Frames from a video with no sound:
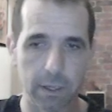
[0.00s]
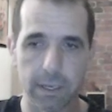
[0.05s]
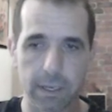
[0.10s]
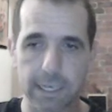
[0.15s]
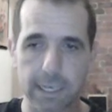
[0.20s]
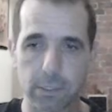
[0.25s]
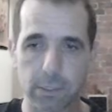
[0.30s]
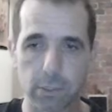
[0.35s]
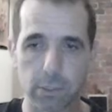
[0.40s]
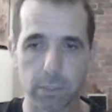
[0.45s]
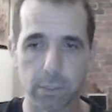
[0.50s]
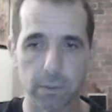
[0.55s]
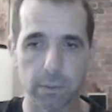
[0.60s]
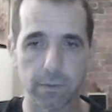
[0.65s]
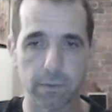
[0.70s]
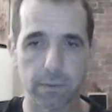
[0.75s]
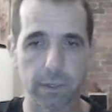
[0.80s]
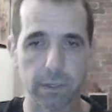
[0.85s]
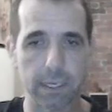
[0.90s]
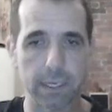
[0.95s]
It's also worth
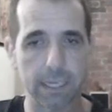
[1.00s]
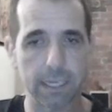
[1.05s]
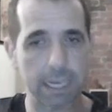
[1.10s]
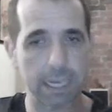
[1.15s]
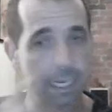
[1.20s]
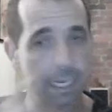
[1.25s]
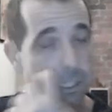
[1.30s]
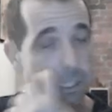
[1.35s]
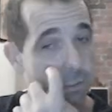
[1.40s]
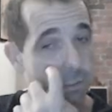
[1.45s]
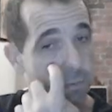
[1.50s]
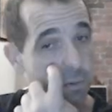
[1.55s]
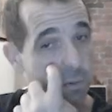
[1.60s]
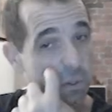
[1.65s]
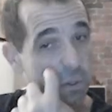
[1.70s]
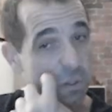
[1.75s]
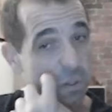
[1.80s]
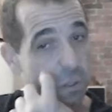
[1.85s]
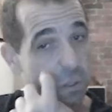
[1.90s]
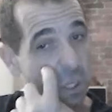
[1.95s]
looking at
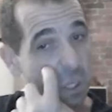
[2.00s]
h4.